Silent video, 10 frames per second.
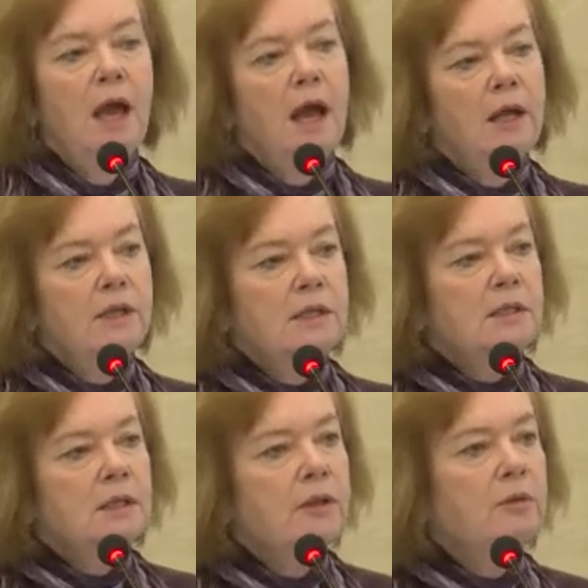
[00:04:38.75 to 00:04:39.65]
And this is
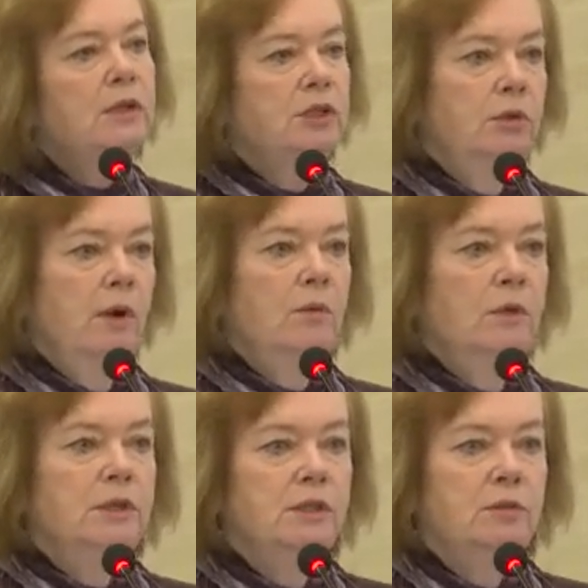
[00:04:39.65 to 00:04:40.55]
another issue I
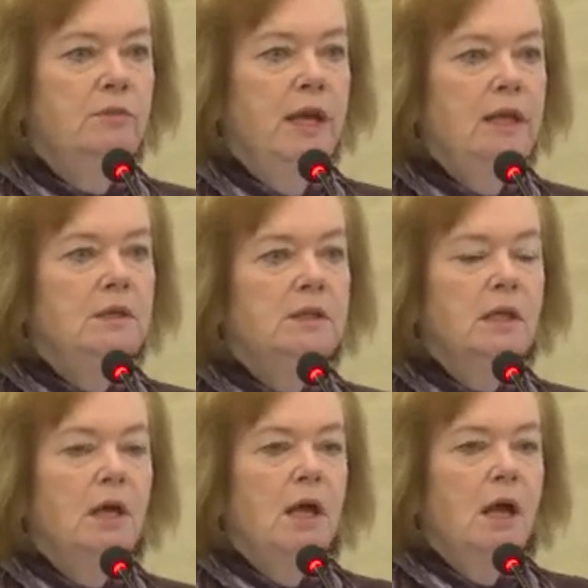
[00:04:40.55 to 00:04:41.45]
wanted to raise.
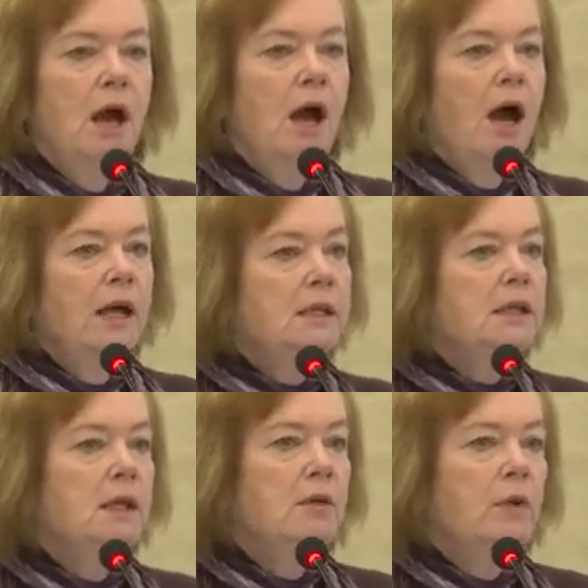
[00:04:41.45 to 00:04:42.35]
I
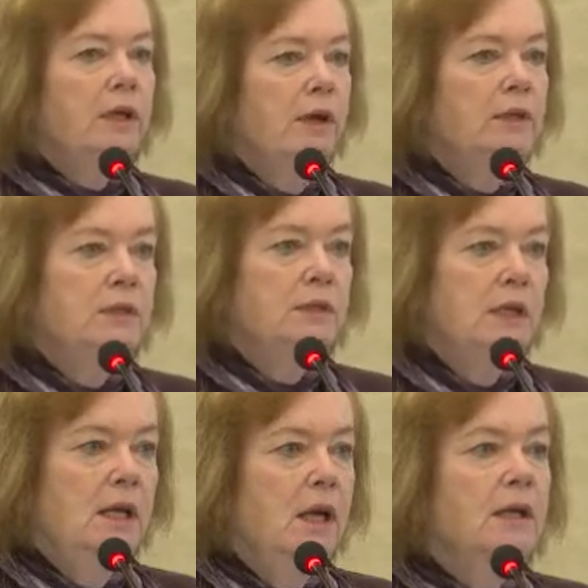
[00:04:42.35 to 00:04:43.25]
think we're going to
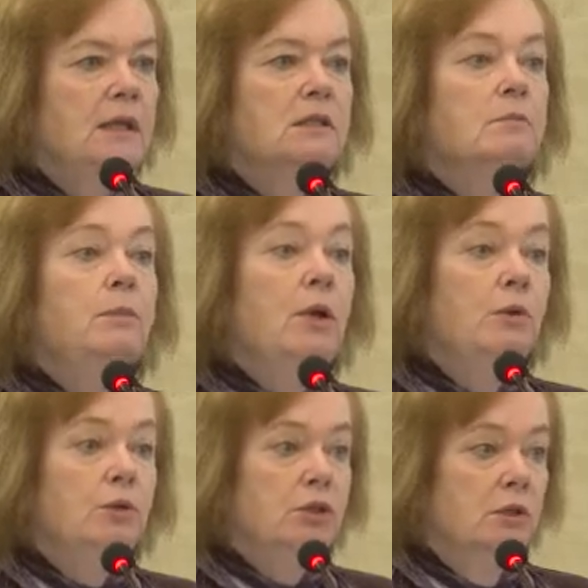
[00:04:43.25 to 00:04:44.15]
see an
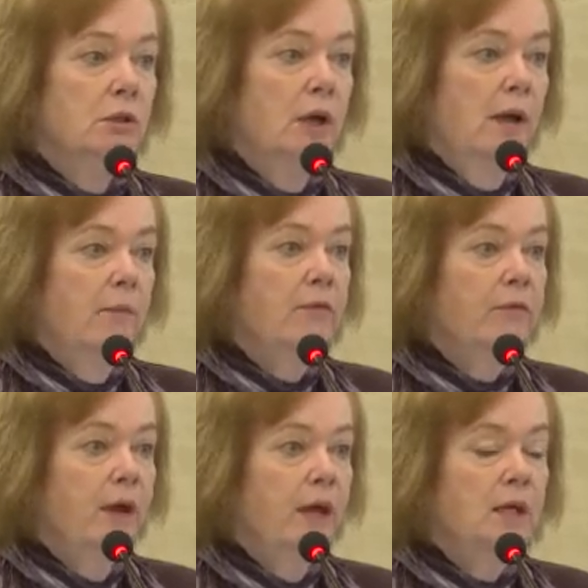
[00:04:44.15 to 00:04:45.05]
explosion, I'm
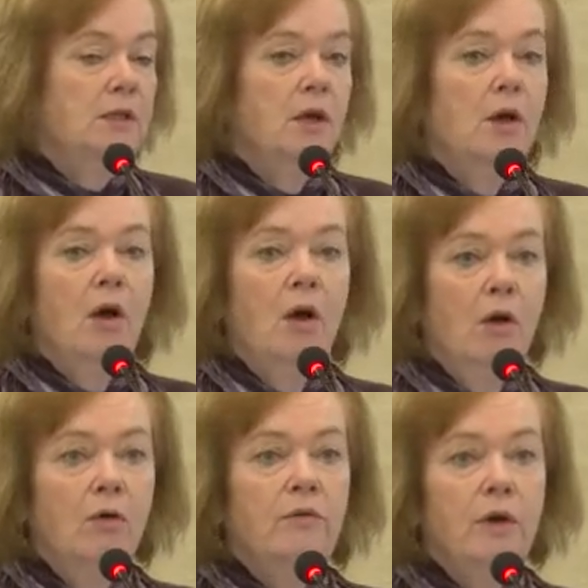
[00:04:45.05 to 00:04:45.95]
afraid,
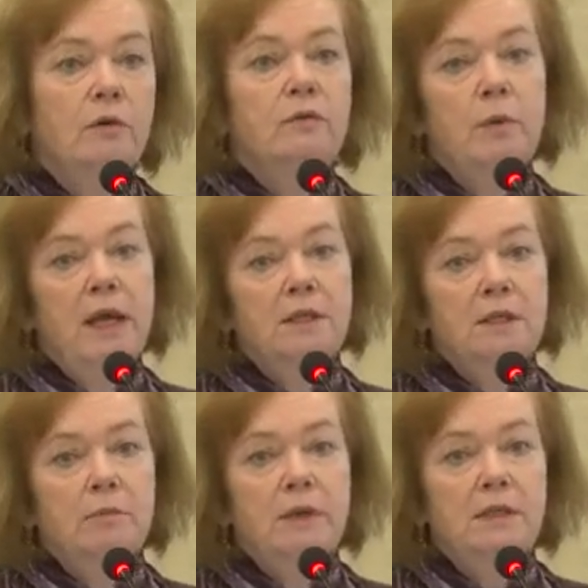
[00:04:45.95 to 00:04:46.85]
of overweight
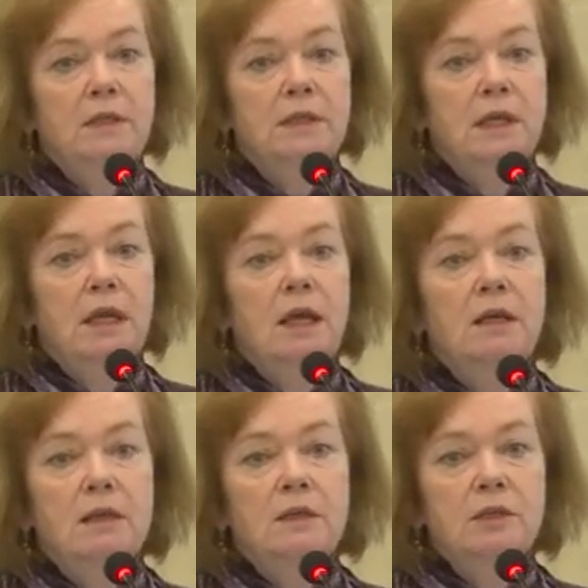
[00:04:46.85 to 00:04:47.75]
and obesity in
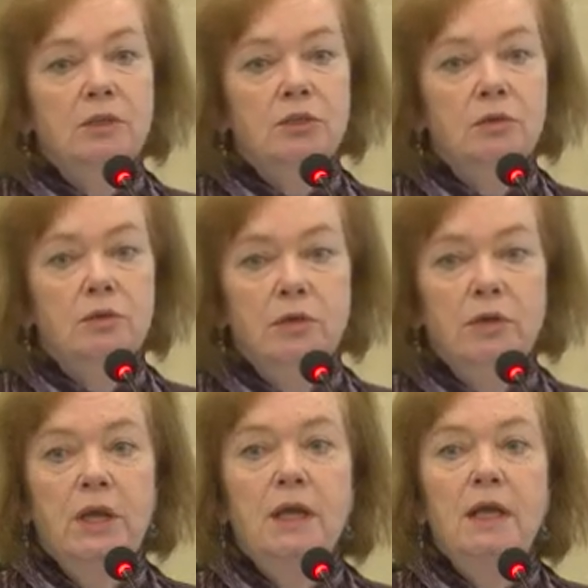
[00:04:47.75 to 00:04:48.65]
India's children
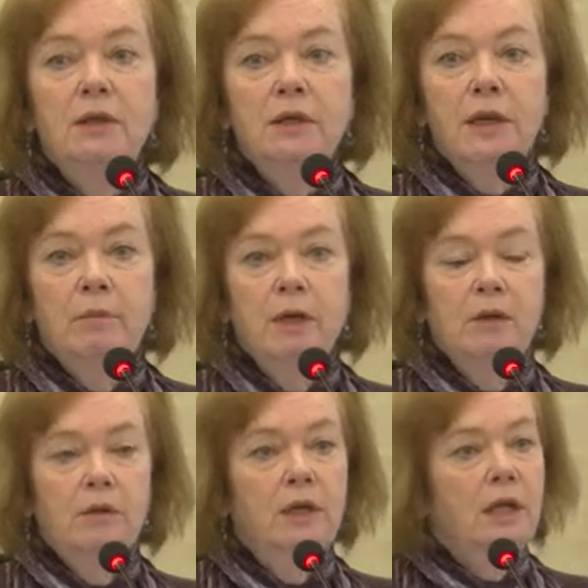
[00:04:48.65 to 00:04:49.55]
in the
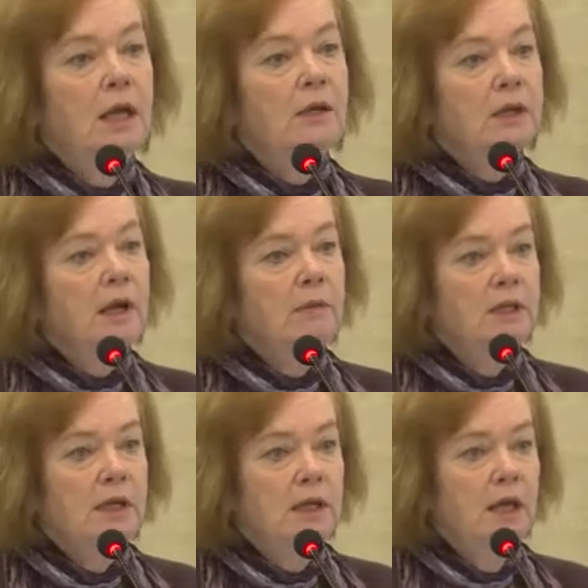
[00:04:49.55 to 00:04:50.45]
coming
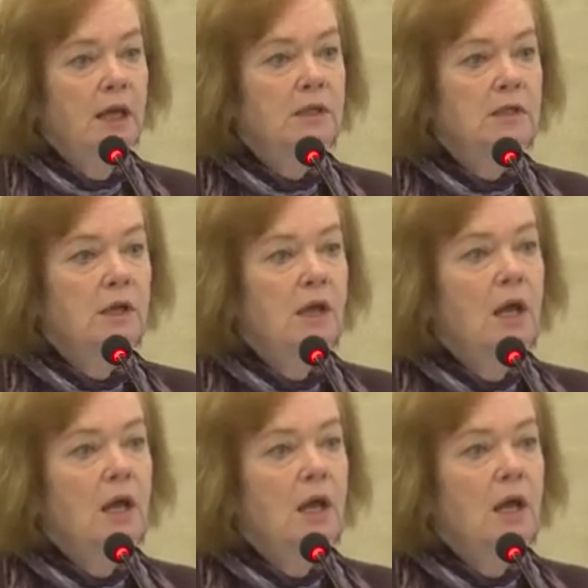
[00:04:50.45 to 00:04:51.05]
decades.